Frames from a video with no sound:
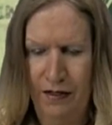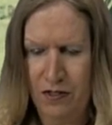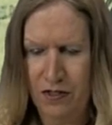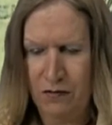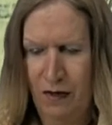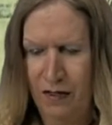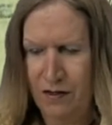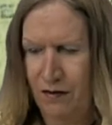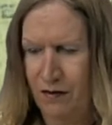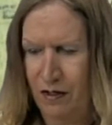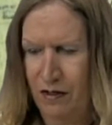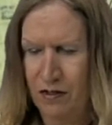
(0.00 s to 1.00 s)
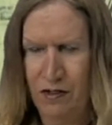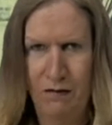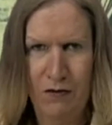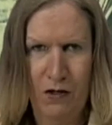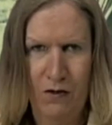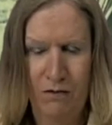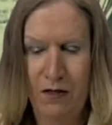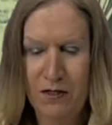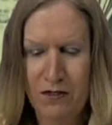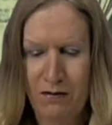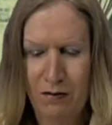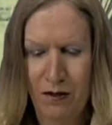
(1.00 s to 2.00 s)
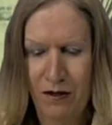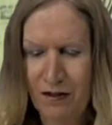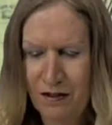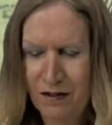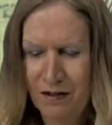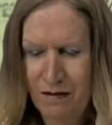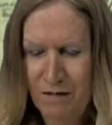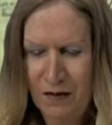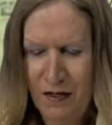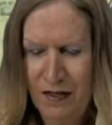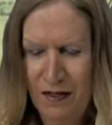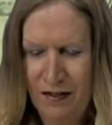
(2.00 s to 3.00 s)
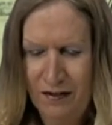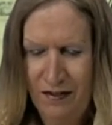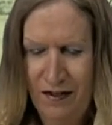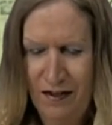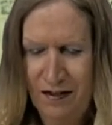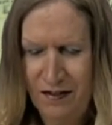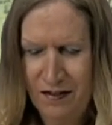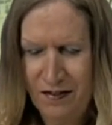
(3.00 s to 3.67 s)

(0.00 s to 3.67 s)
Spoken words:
it just makes everything seem so miserable. And I